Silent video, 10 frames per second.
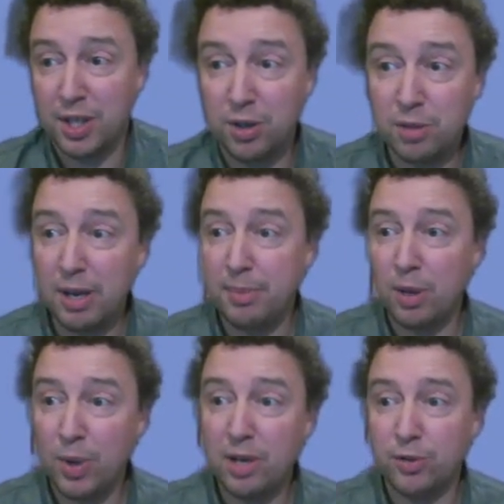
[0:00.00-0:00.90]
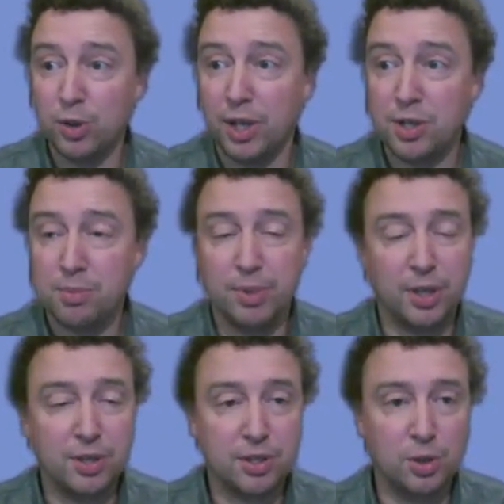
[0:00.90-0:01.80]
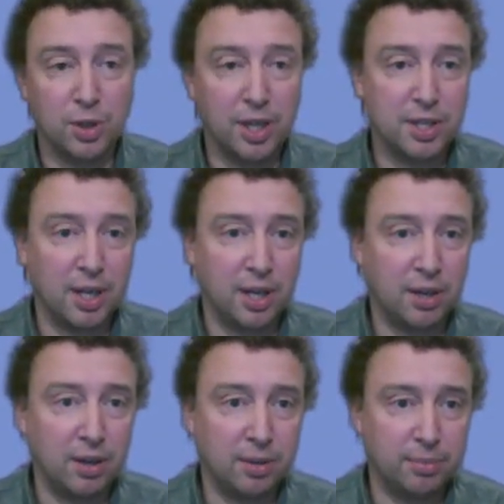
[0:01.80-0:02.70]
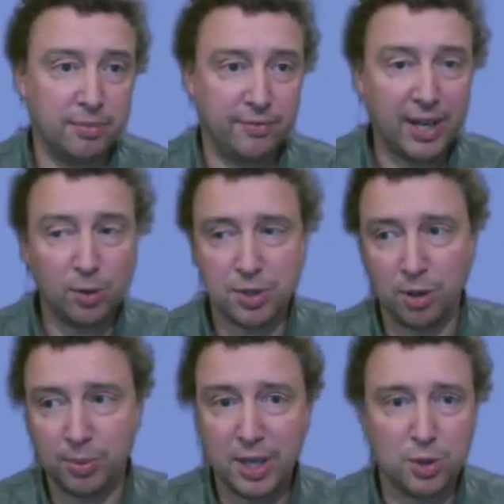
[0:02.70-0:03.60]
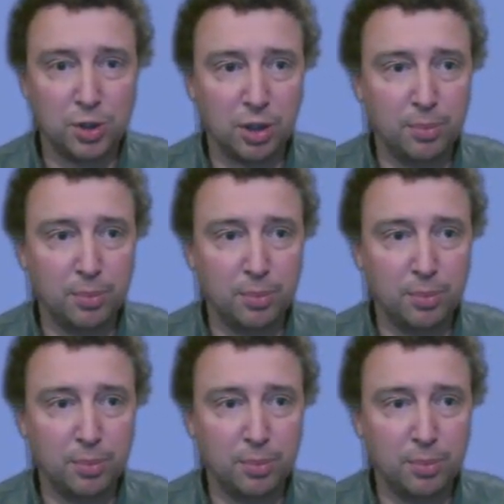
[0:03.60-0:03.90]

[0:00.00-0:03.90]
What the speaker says: Now, you might be aware of cookies because cookies are files that are placed on your